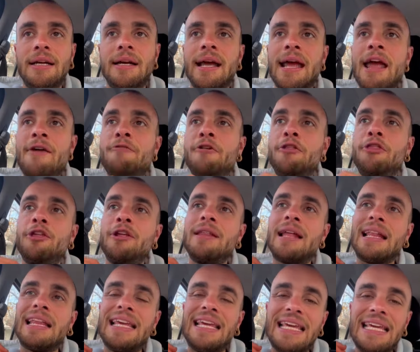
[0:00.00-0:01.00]
Everything
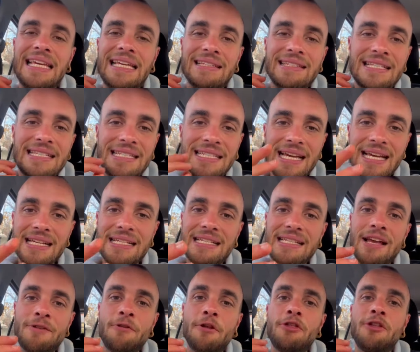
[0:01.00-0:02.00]
that he says,
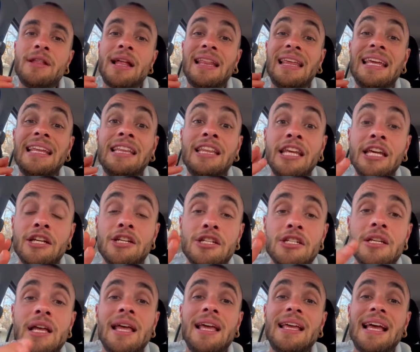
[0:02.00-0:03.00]
everything that he
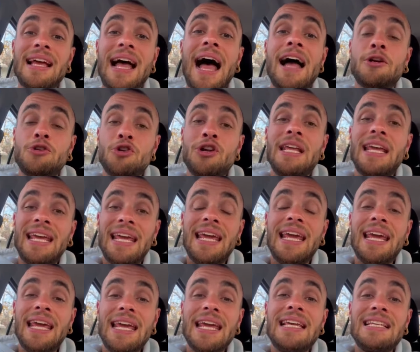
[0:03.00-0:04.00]
teaches, actually
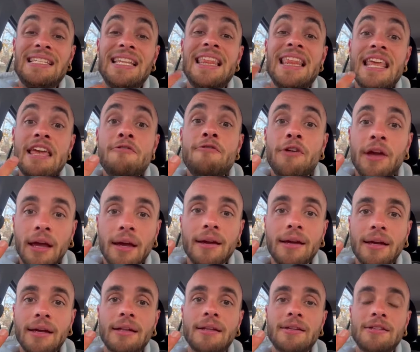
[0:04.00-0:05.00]
he is living
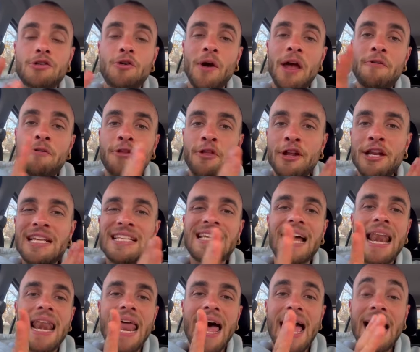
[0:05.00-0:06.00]
it. So everything is
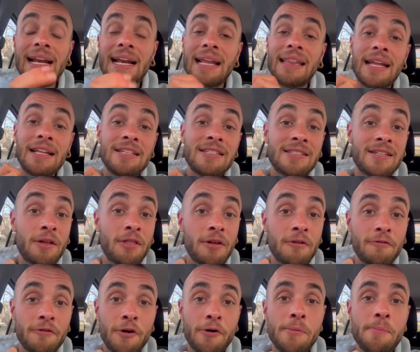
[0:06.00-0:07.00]
aligned, and that is
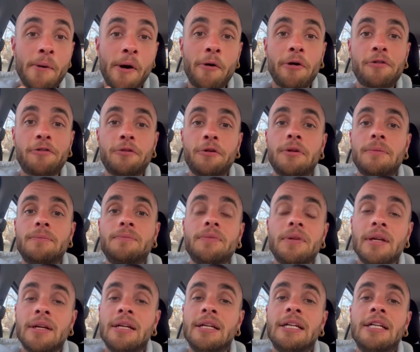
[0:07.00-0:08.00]
something very powerful.
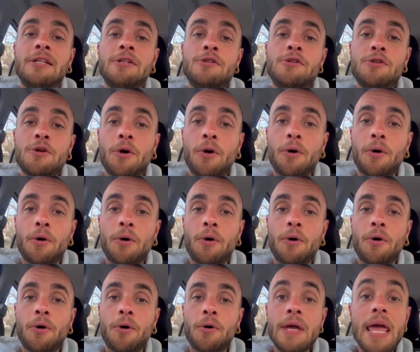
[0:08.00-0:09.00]

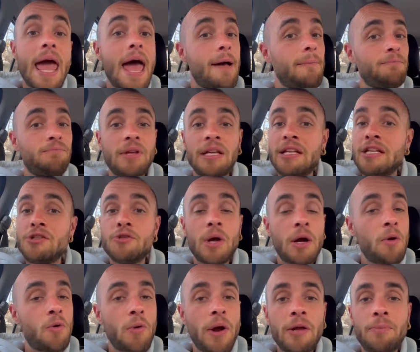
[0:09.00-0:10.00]
So yeah, it is a
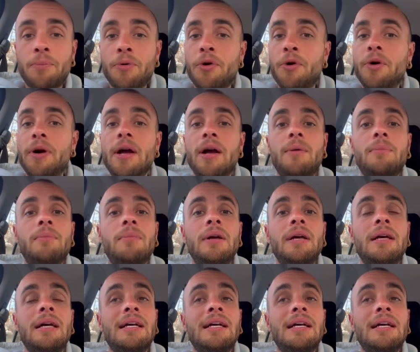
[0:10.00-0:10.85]
great program.